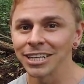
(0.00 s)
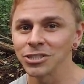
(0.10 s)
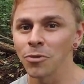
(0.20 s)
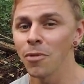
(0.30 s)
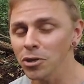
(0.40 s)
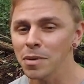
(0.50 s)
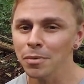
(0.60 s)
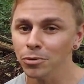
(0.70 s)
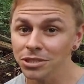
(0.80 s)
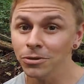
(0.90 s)
And so most
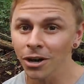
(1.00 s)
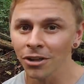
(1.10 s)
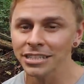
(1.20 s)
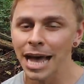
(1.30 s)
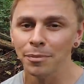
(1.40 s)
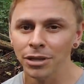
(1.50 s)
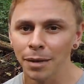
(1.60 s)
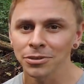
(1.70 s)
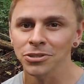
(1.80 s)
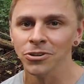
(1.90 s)
people will still call us
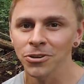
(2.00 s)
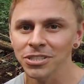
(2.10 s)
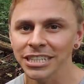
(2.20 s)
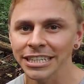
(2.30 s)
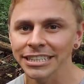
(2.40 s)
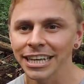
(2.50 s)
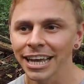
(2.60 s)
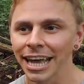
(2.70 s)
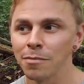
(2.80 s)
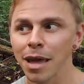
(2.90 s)
Hapalopilus croceus,
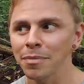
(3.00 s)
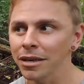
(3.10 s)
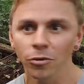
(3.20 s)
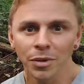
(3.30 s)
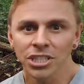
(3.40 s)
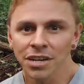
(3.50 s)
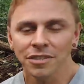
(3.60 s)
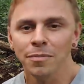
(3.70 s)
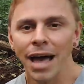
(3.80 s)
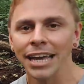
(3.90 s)
and maybe it will be
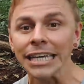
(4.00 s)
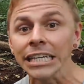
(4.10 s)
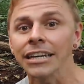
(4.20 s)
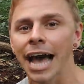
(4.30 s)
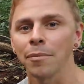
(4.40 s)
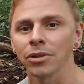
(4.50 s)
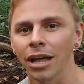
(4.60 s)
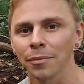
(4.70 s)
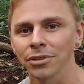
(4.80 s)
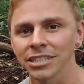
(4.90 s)
shifted back into
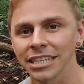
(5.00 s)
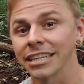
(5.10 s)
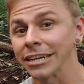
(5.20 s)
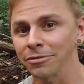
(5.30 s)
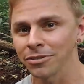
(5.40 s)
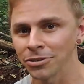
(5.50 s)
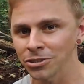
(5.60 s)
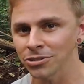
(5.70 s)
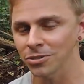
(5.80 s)
Hapalopilus in the near future.